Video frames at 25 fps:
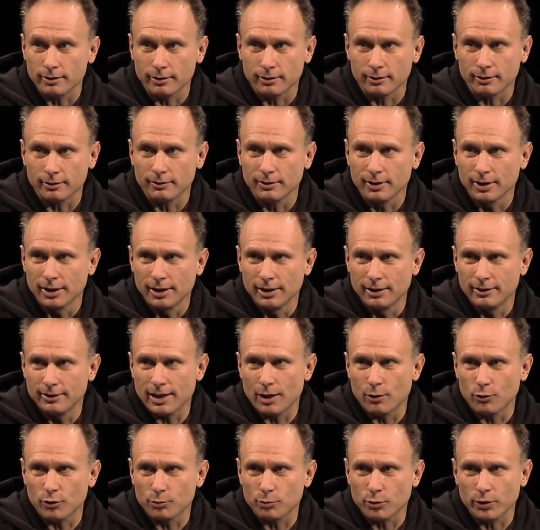and
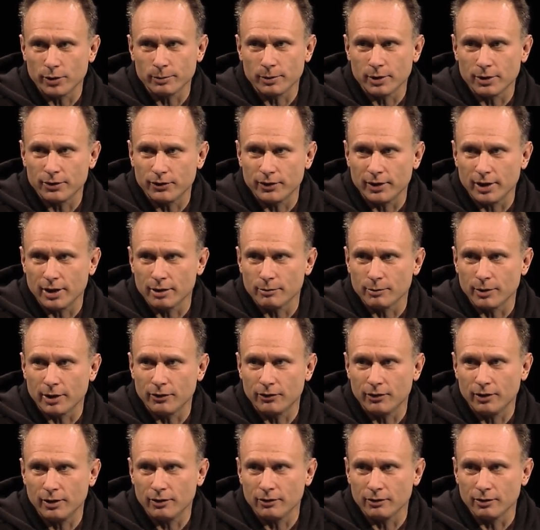that was pretty much the end of my
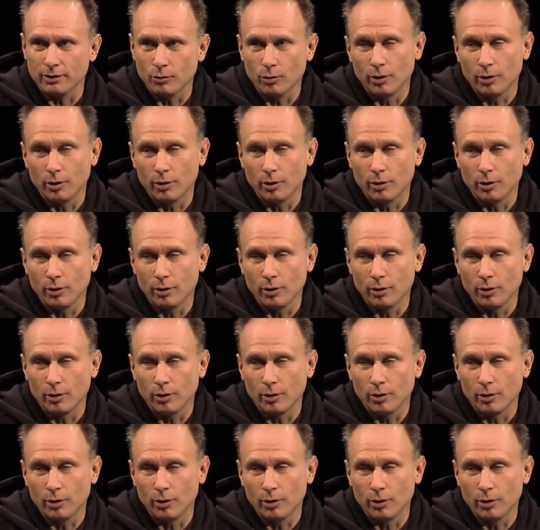season. It